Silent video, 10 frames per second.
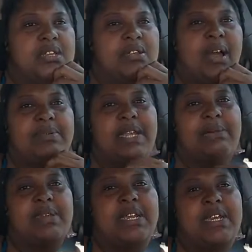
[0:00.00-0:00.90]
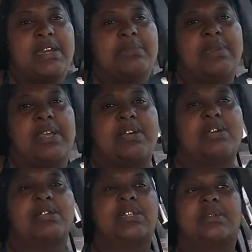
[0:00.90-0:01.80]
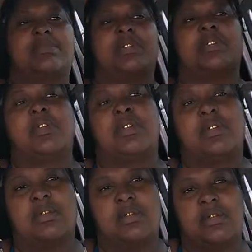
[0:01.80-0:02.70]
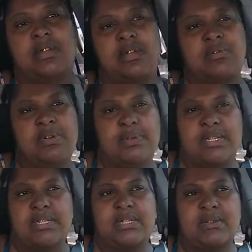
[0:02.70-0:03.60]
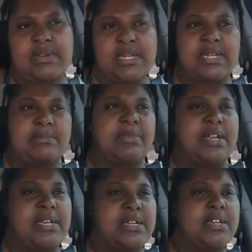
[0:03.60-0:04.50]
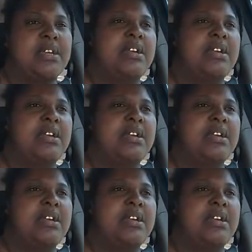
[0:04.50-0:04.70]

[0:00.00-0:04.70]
So I was able to get up and cook something. What is it, Monday?